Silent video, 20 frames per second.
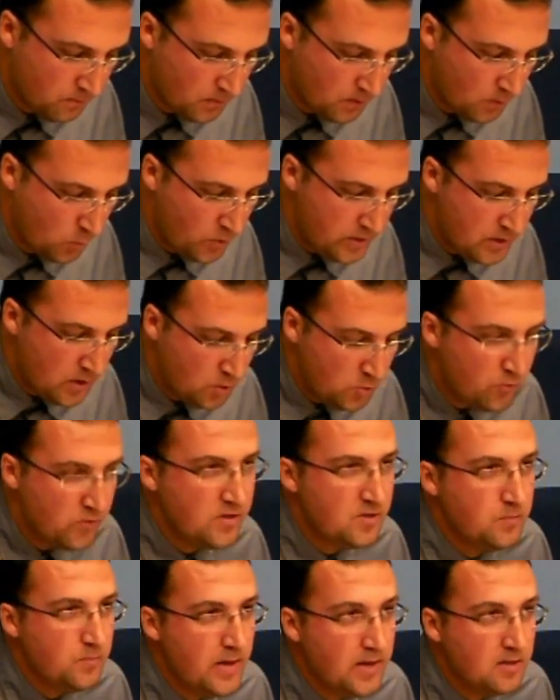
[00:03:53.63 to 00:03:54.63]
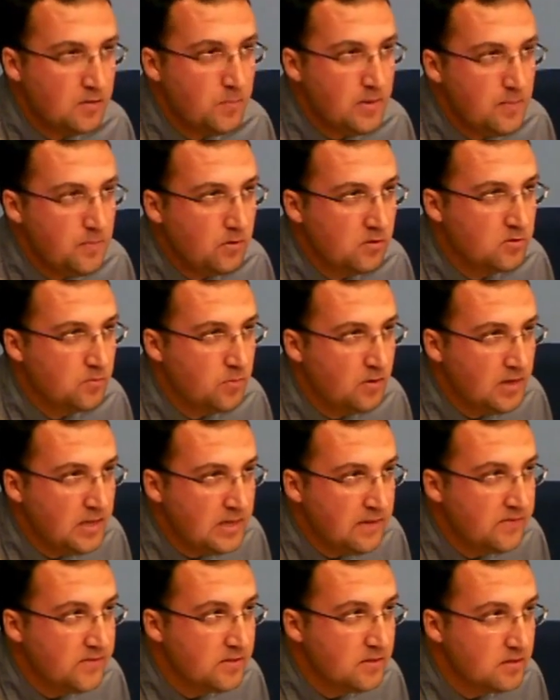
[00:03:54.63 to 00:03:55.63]
We don't respect people's
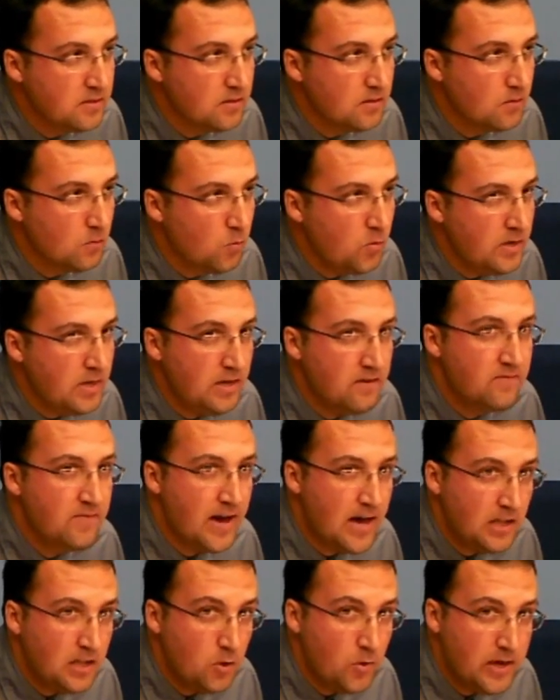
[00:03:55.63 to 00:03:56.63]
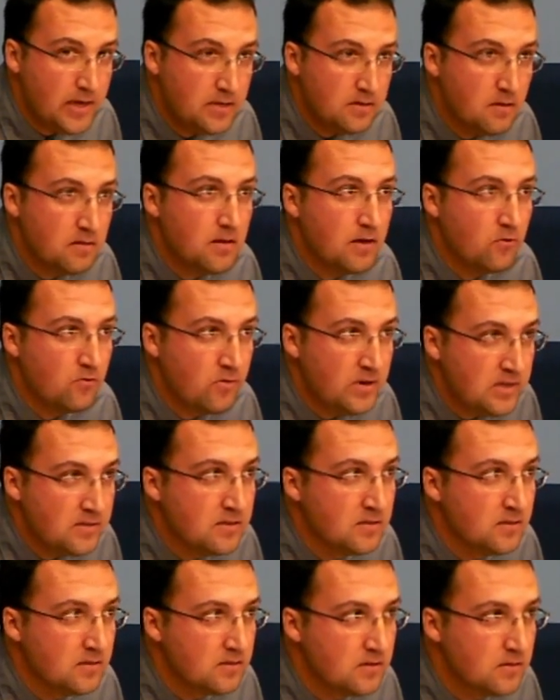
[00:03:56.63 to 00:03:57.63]
beliefs. We evaluate their
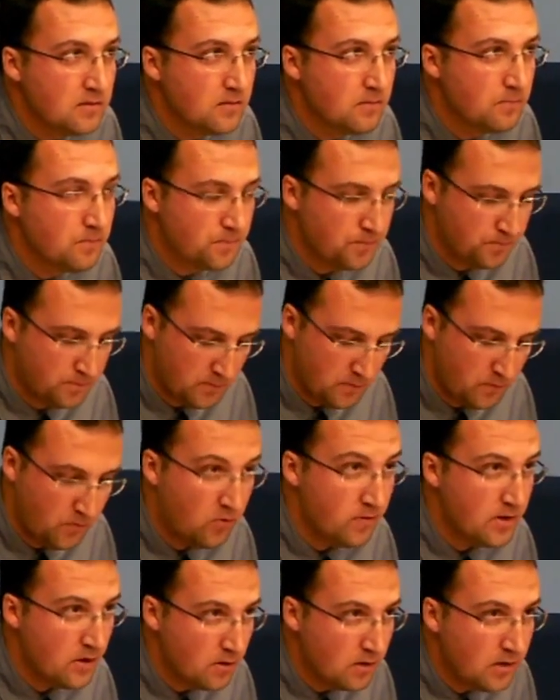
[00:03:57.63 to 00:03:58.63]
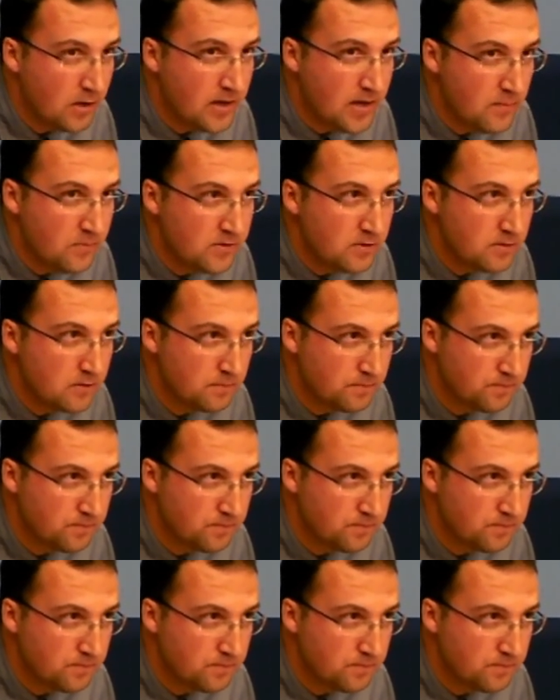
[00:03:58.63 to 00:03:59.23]
reasons for their claims.